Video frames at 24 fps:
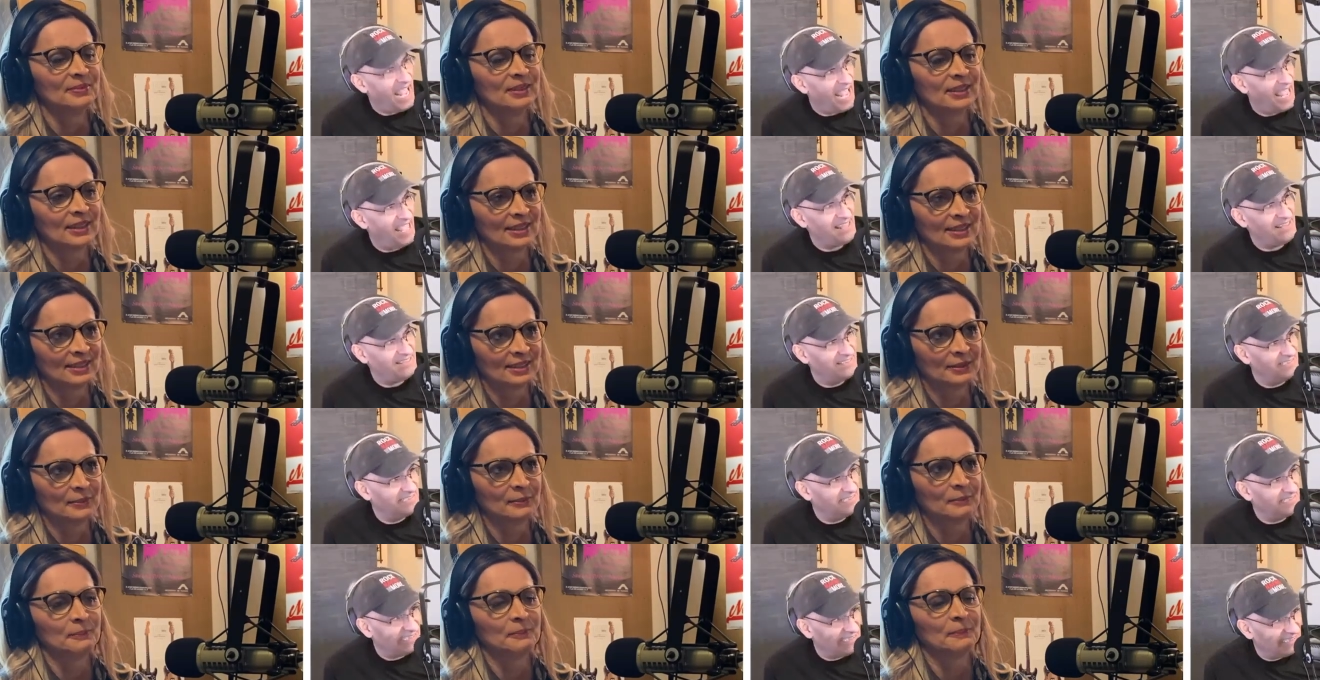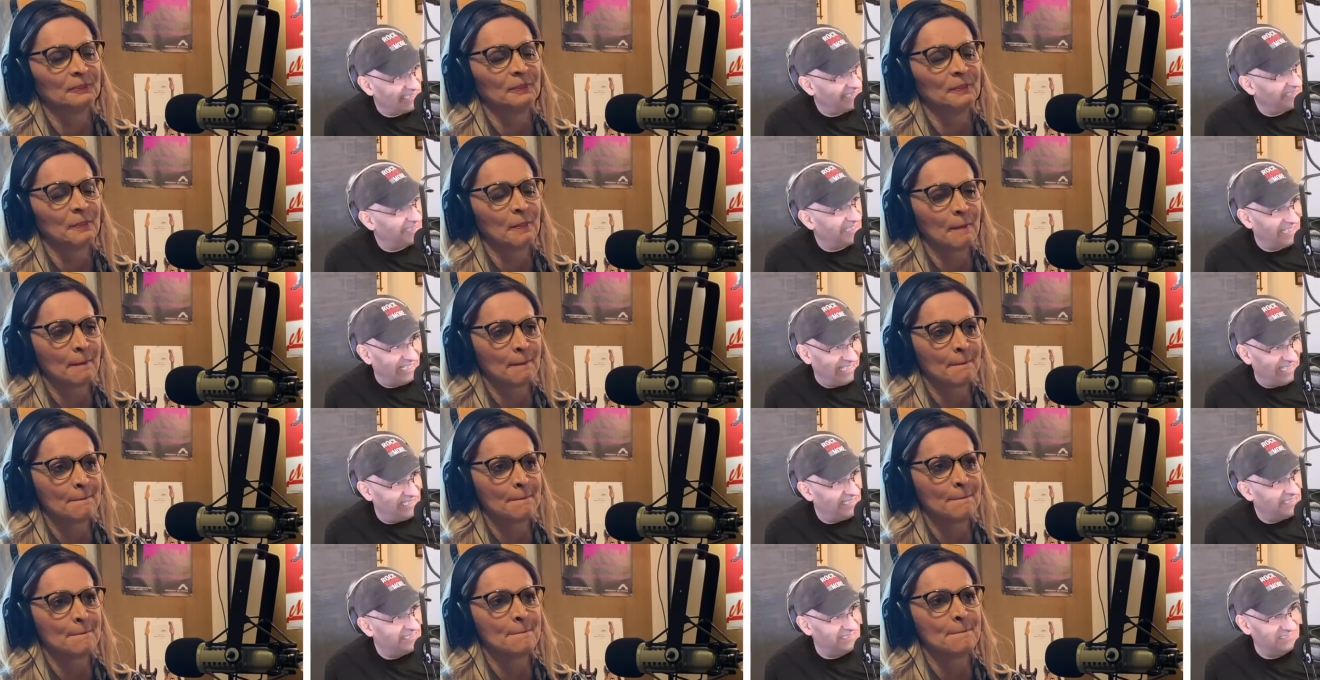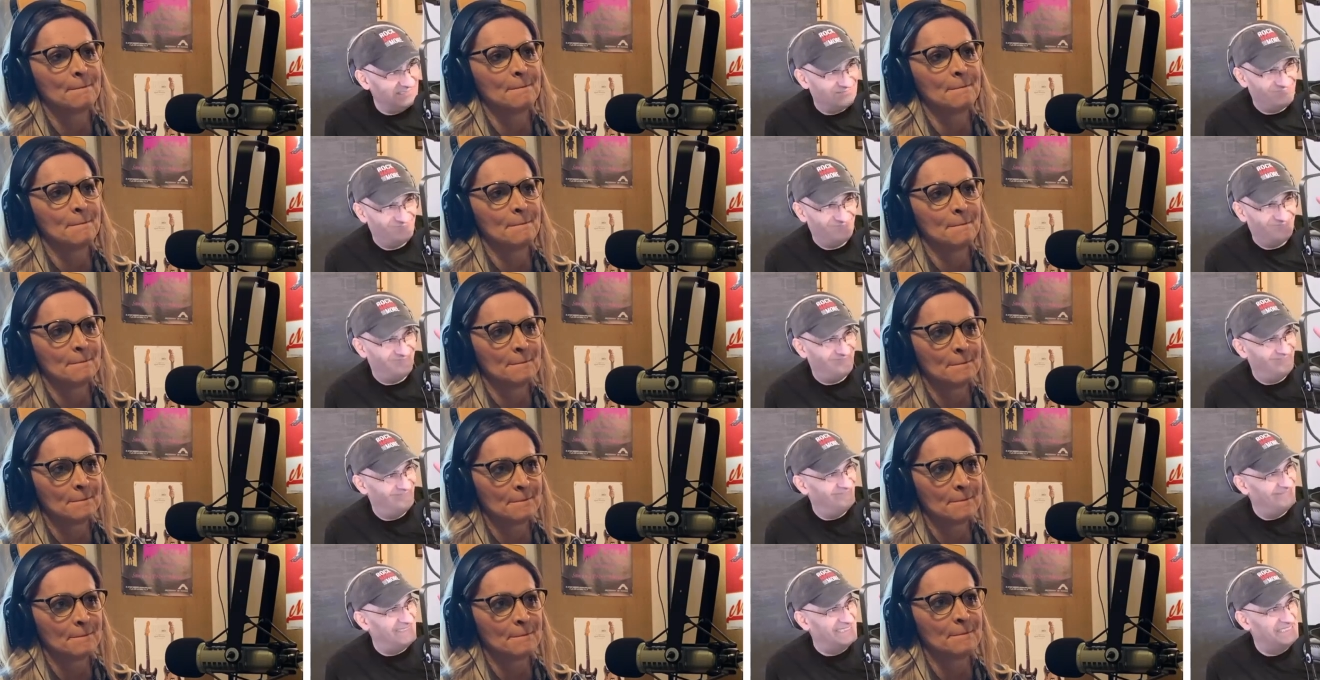Speaker 1: in
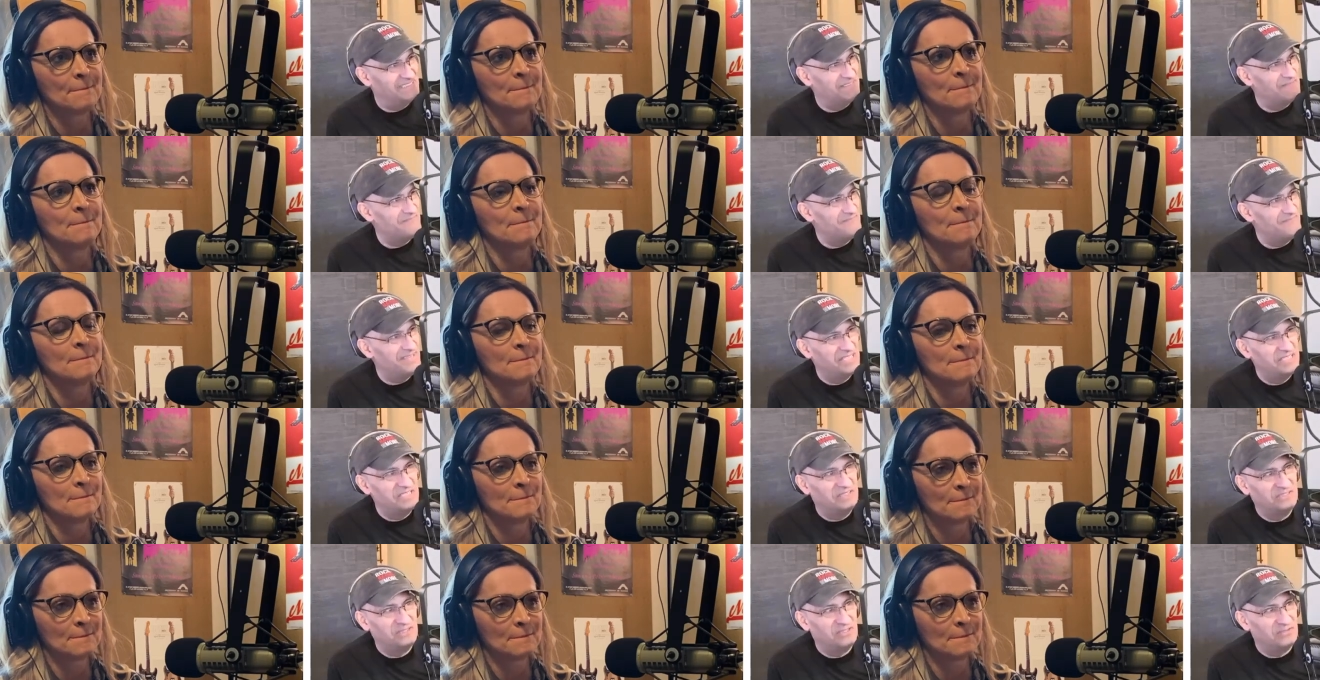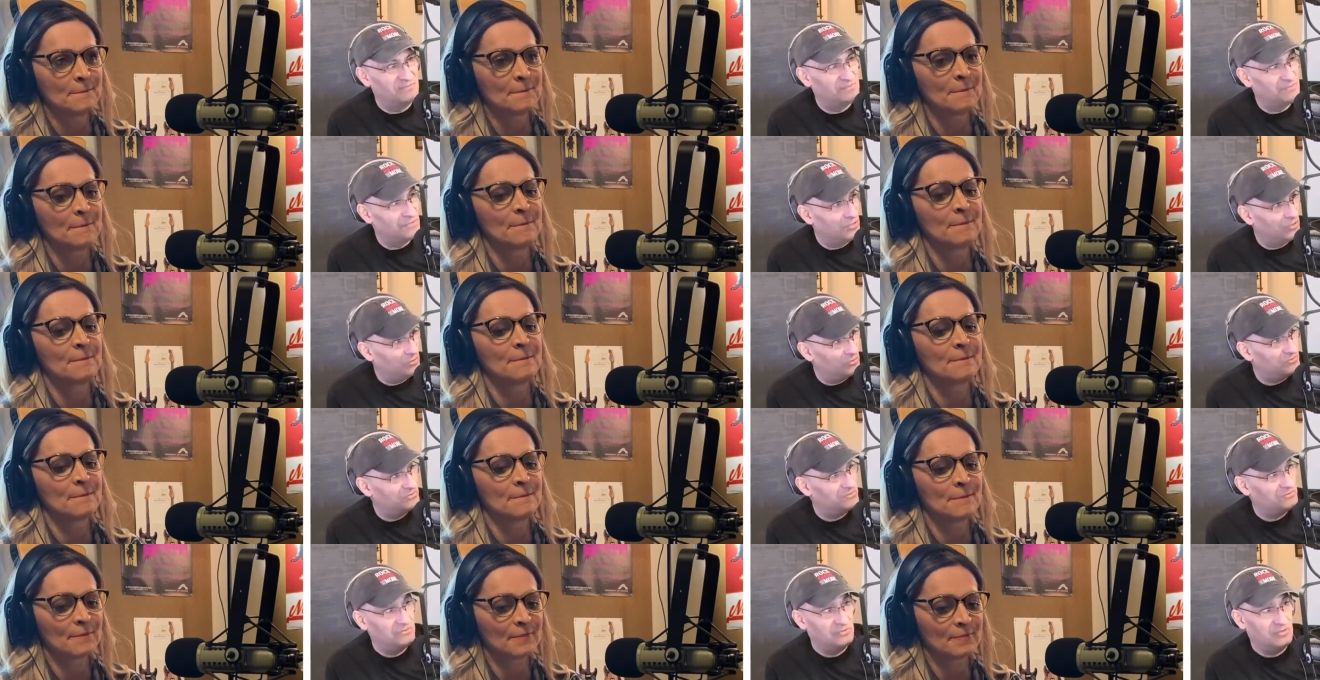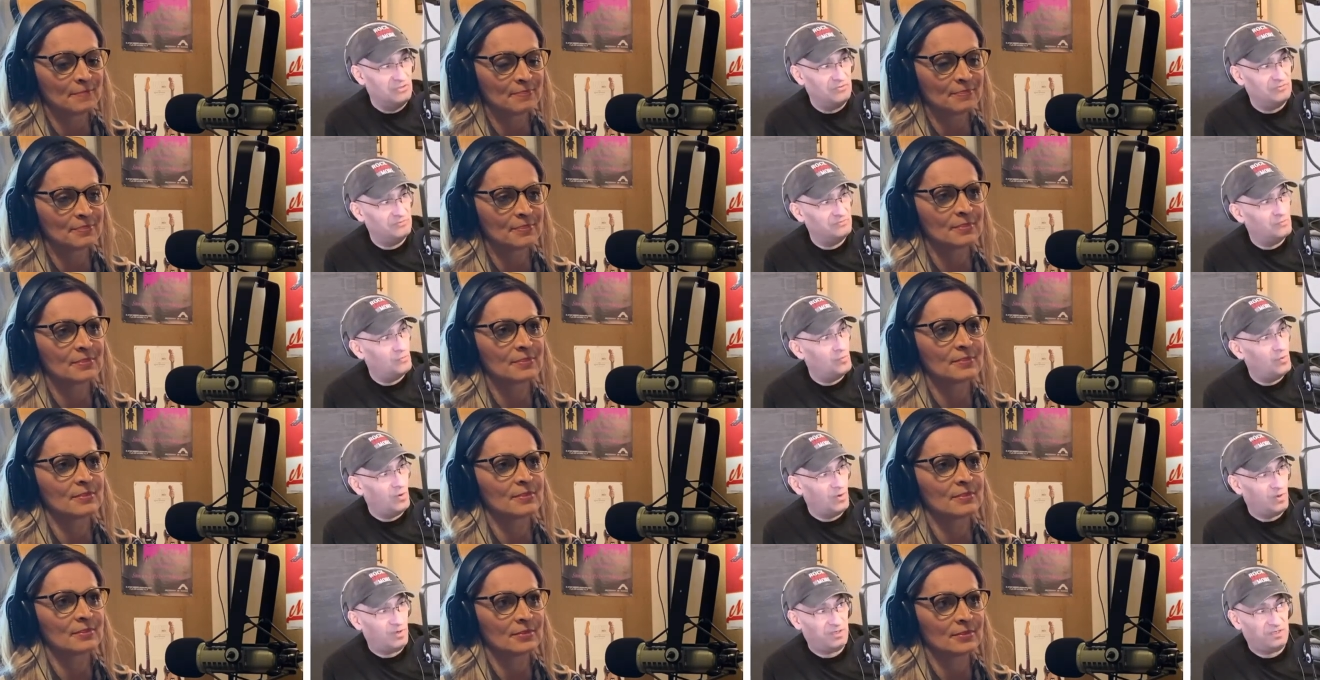the middle of
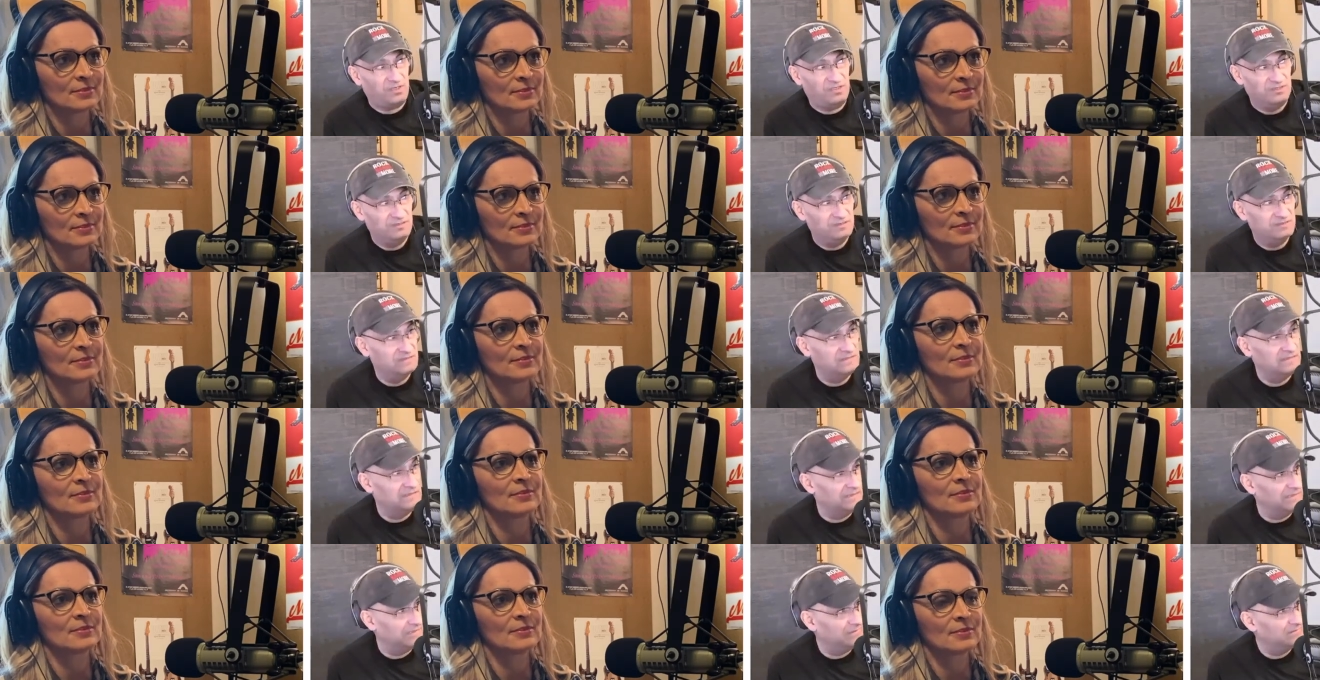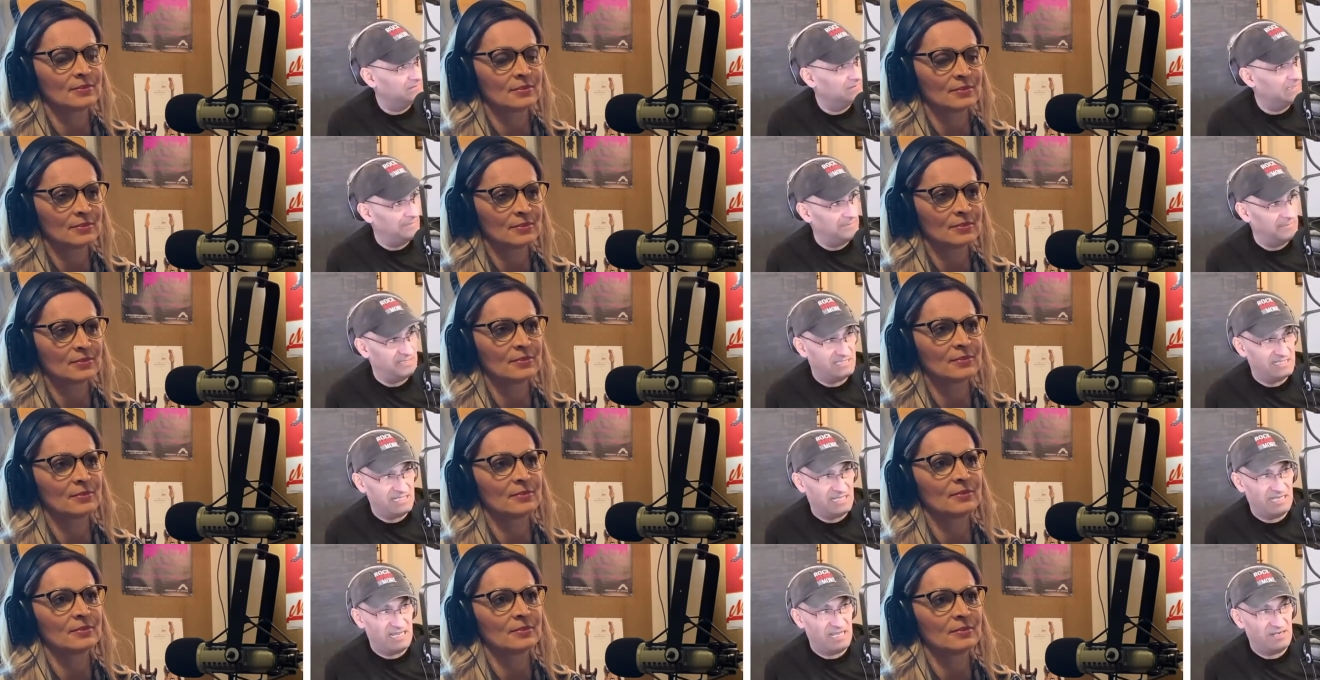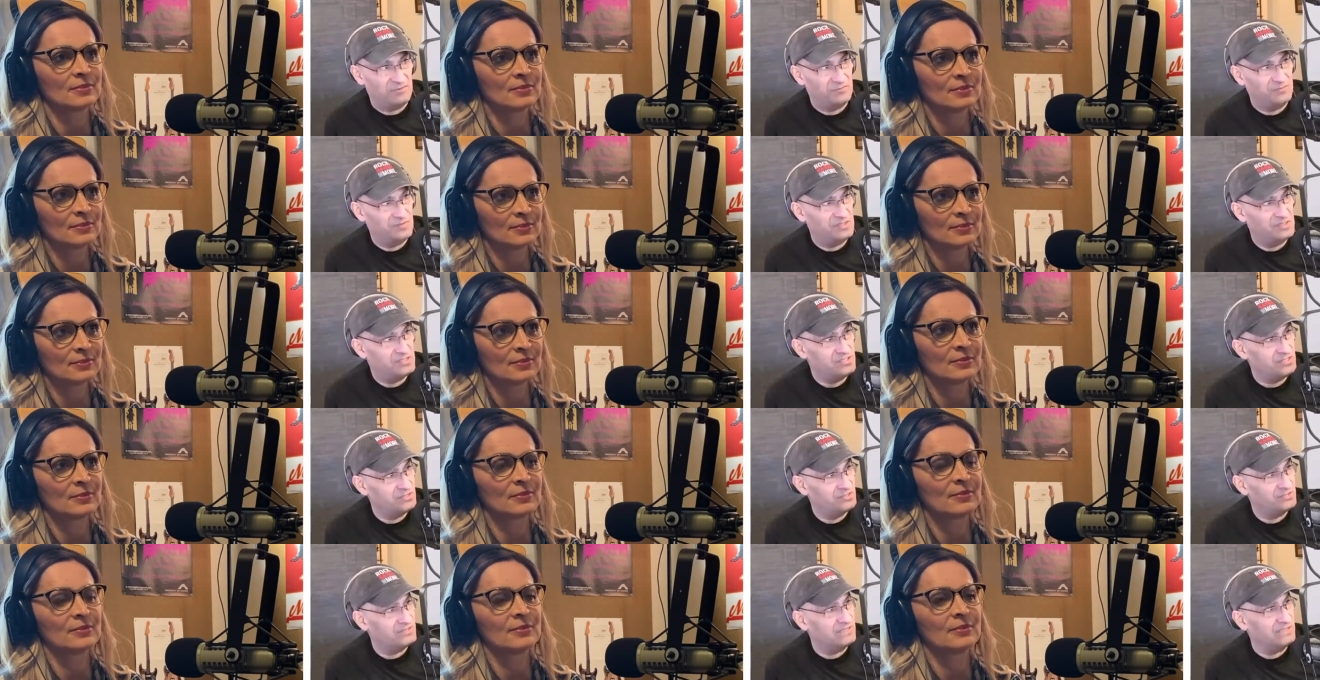no work. No, I mean, a lot of
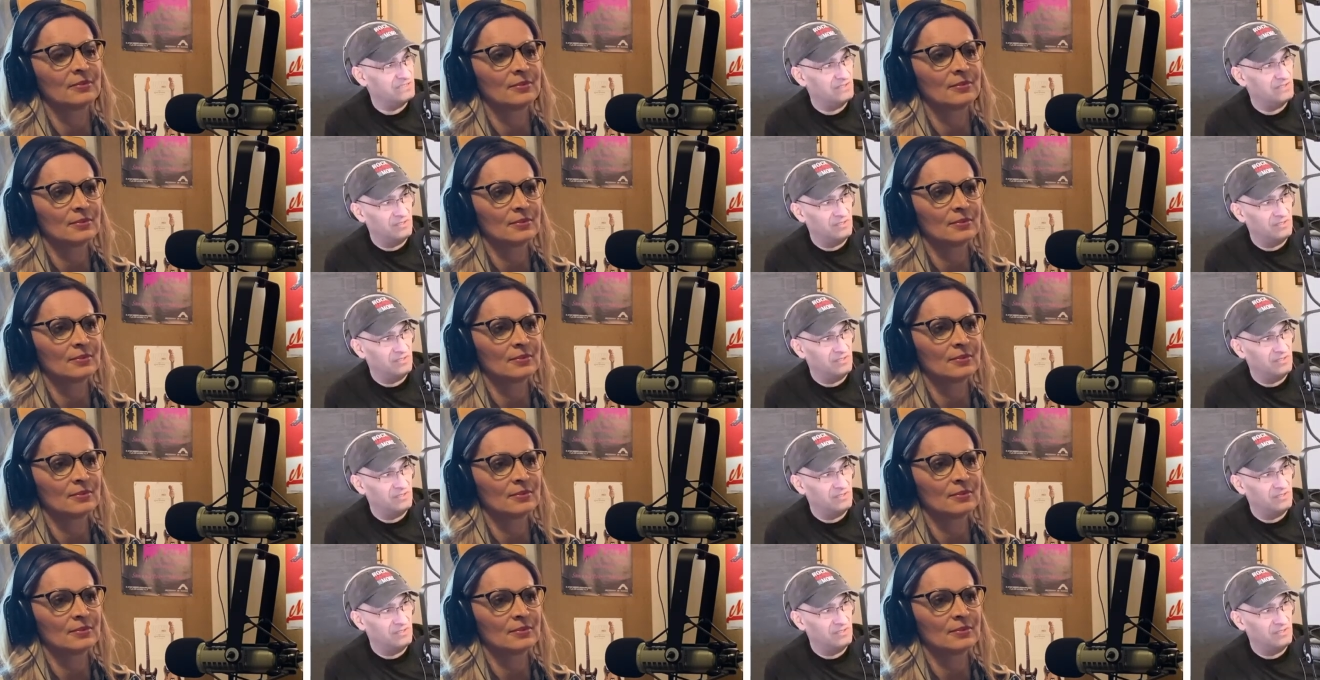issues